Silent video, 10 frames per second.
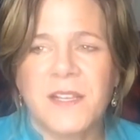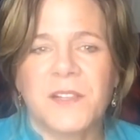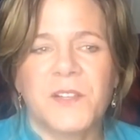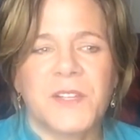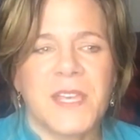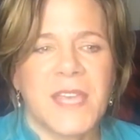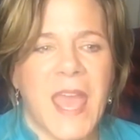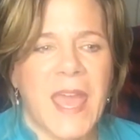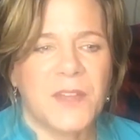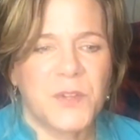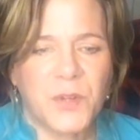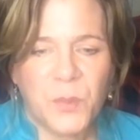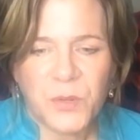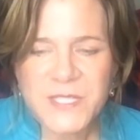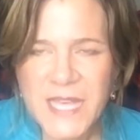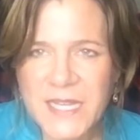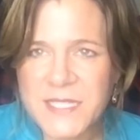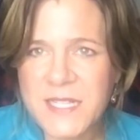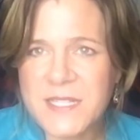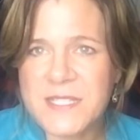looking at
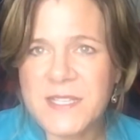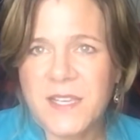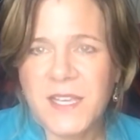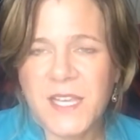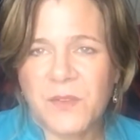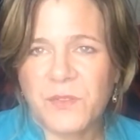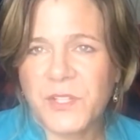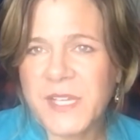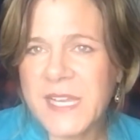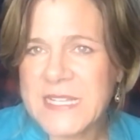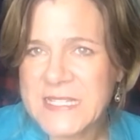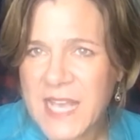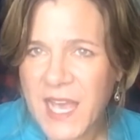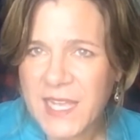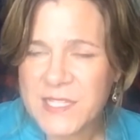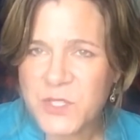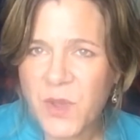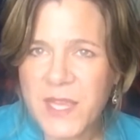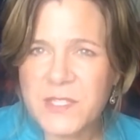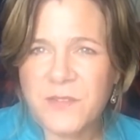neuroprotectants, looking at science,
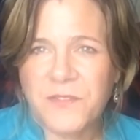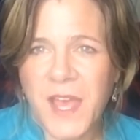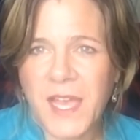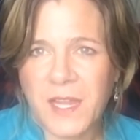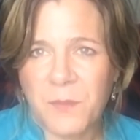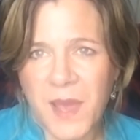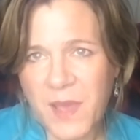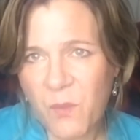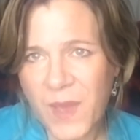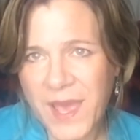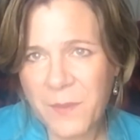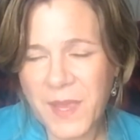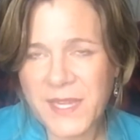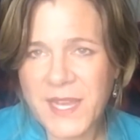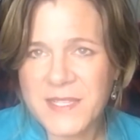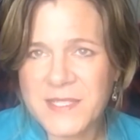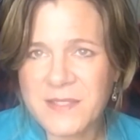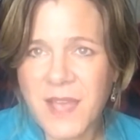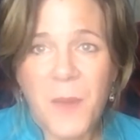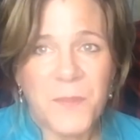trying to find my way, my
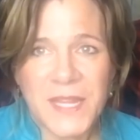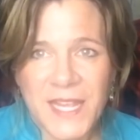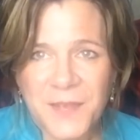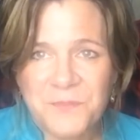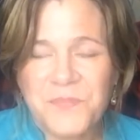next company,